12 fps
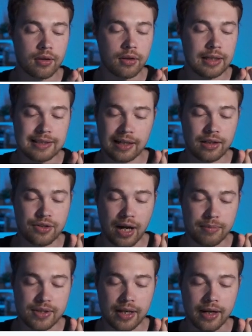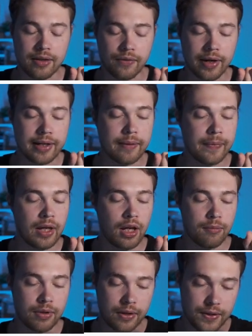it's not a trap state, right?
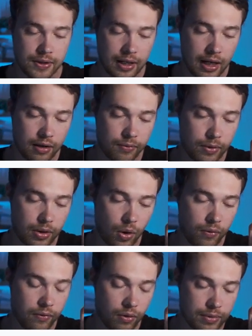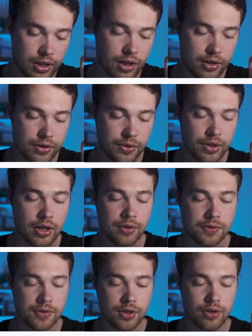Because again, if we go from here to here
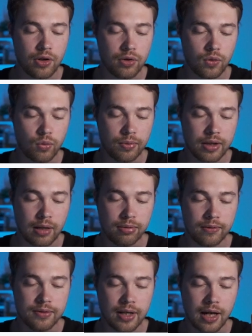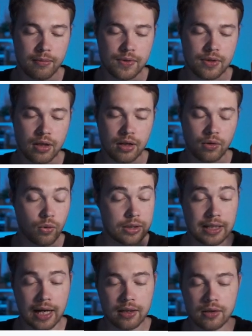on 0, loop a couple of times, then, or
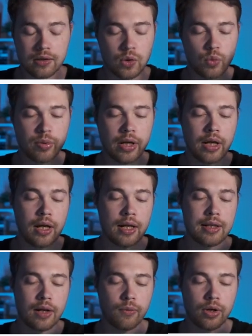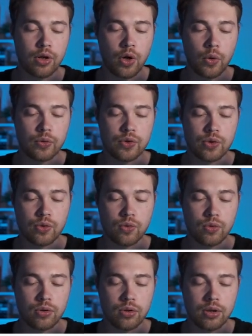not loop, then we go
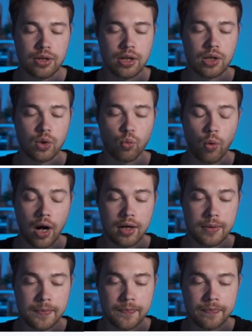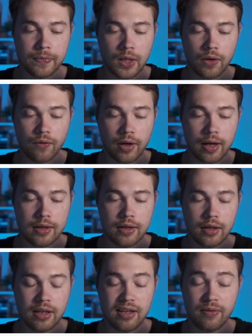to here on 1, right?
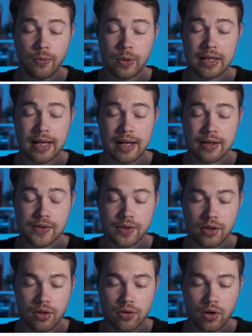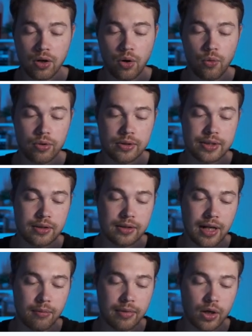If we get a 0, we'll still
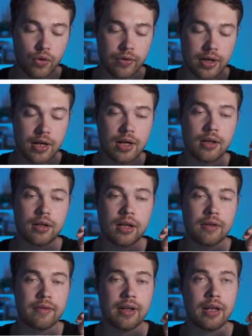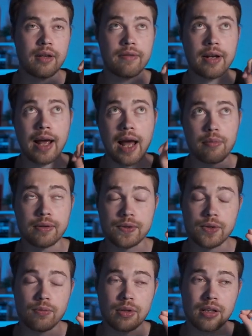come back over here, and if it
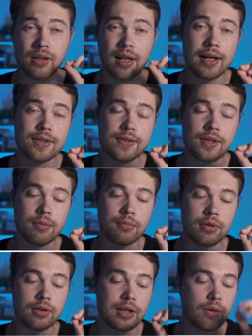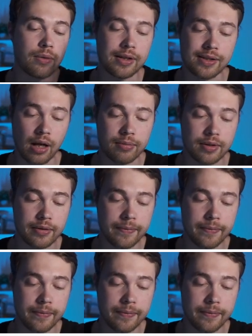happens to be the last symbol, then we accept,